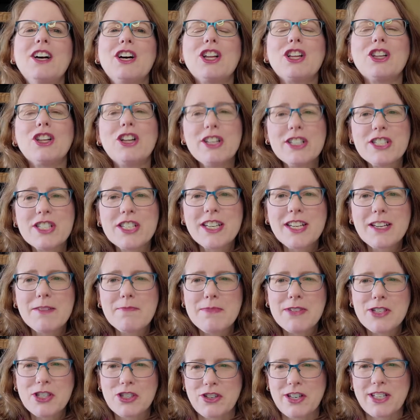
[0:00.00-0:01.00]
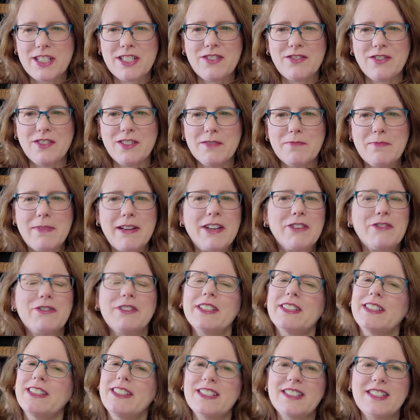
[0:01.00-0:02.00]
Launching can be stressful, but it
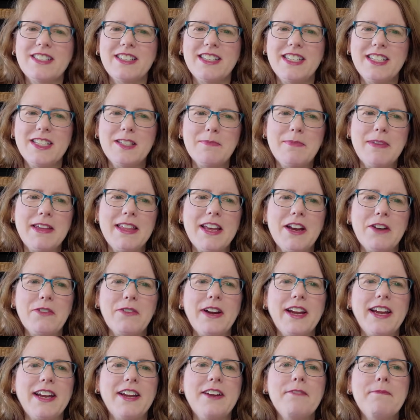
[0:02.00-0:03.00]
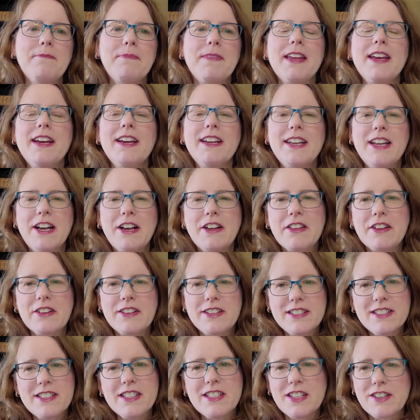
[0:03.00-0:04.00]
really doesn't need to be that way. Now, there
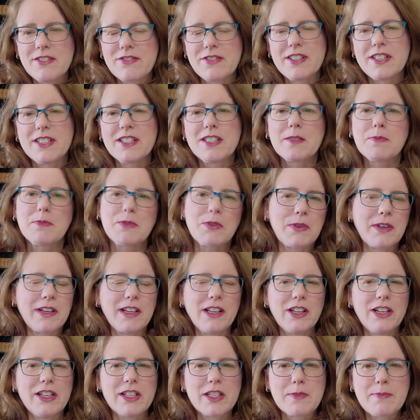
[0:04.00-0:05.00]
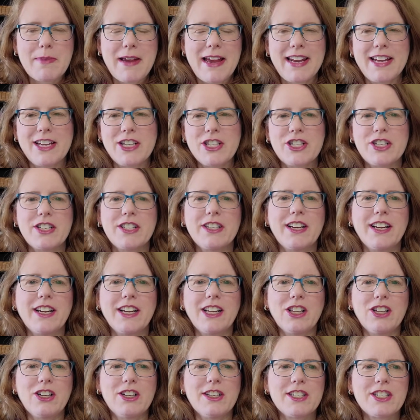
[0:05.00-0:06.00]
is a difference between a launch manager and a
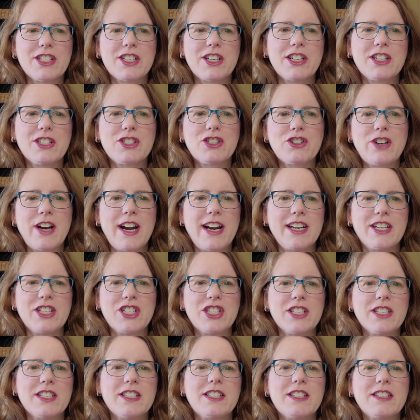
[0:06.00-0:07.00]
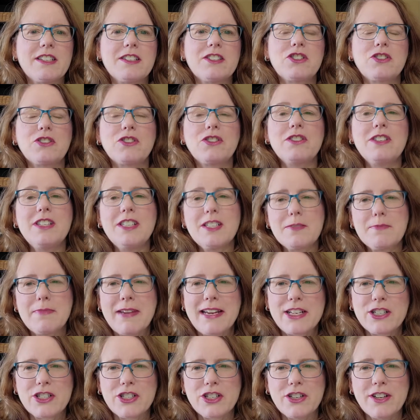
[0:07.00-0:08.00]
launch strategist. So you need to
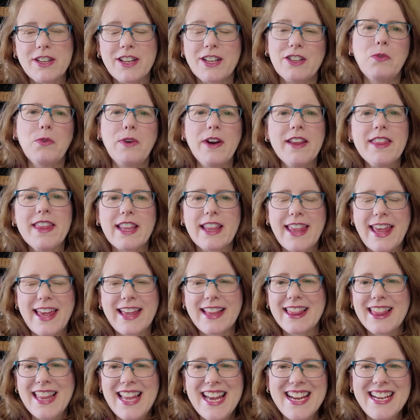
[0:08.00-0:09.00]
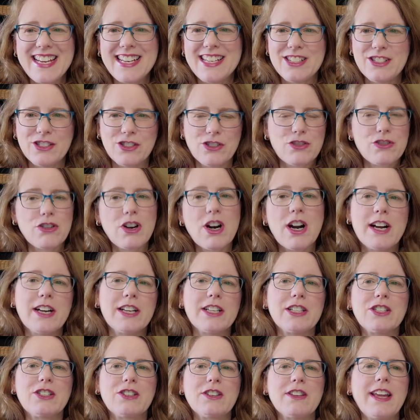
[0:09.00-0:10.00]
make sure that where that line is
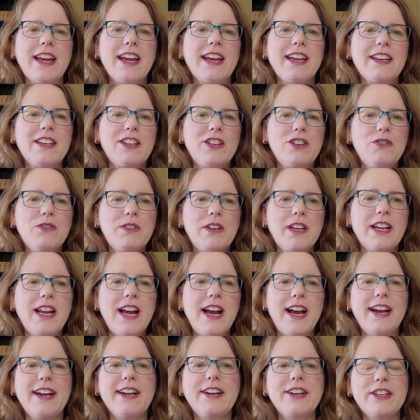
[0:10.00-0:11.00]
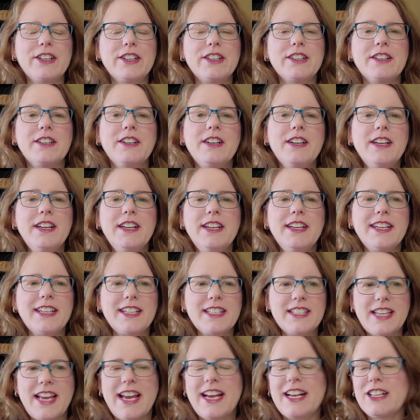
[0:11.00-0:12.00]
drawn so that you can hire
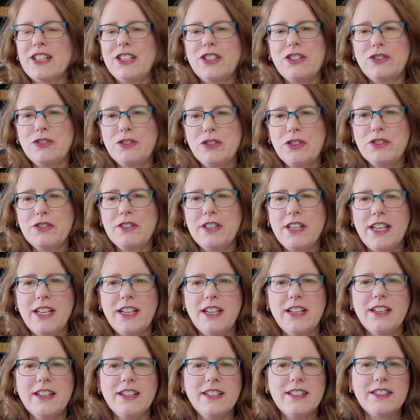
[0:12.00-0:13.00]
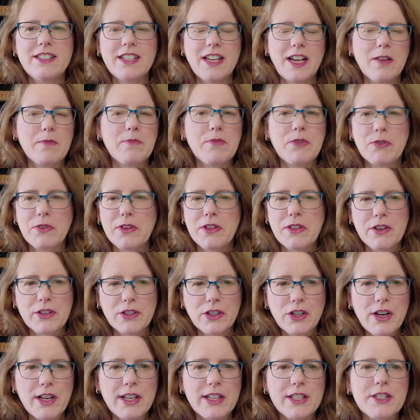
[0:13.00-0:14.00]
exactly who you need to help you with your
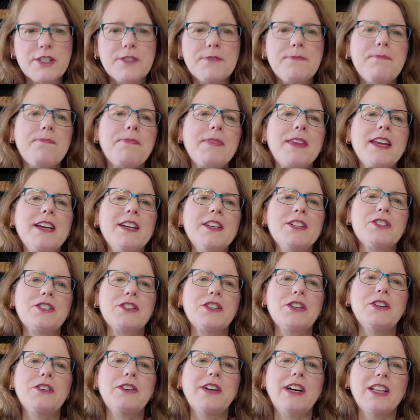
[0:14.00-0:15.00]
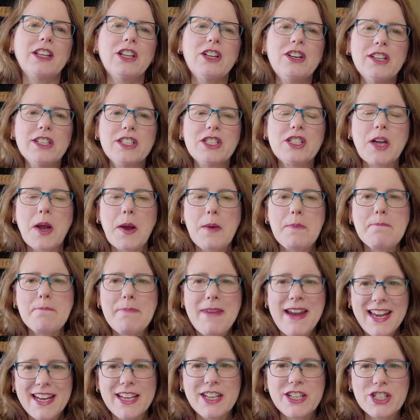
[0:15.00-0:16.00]
launch. So a launch
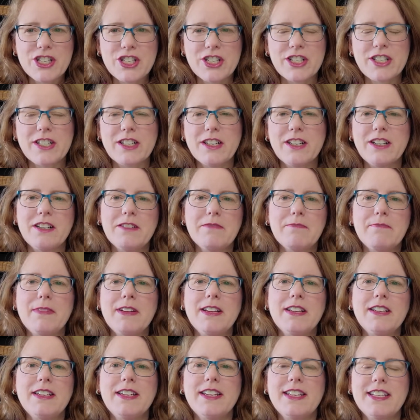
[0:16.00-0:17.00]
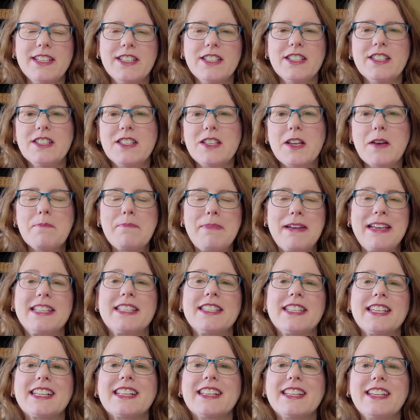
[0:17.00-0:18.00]
manager is
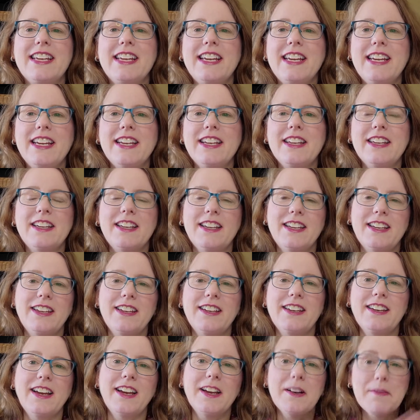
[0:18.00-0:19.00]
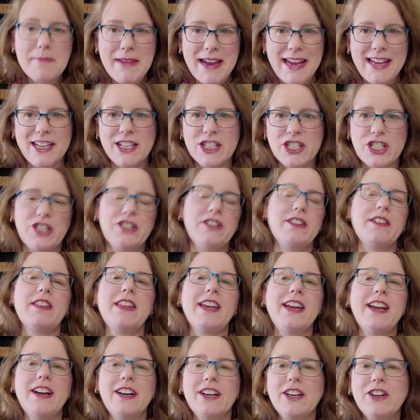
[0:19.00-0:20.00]
basically a manager.
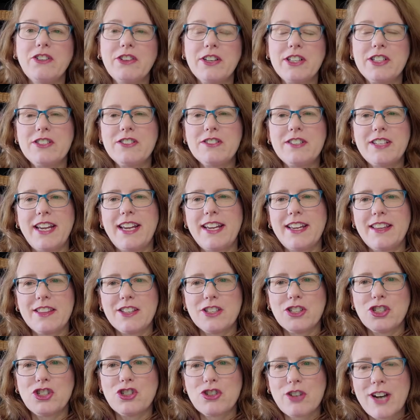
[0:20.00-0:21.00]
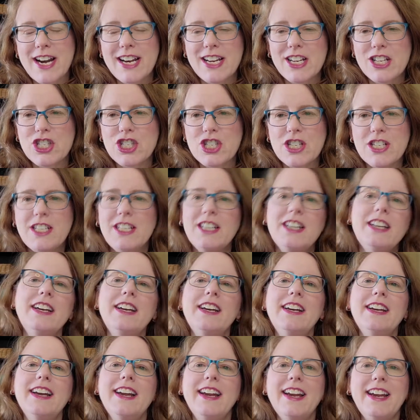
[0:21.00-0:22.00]
They are going to take the strategy
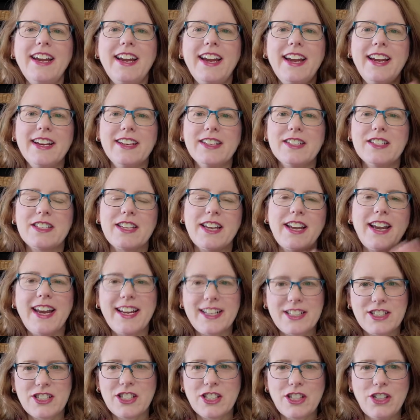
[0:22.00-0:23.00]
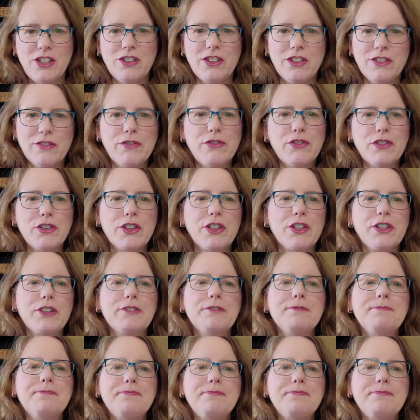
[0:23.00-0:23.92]
and execute it for you.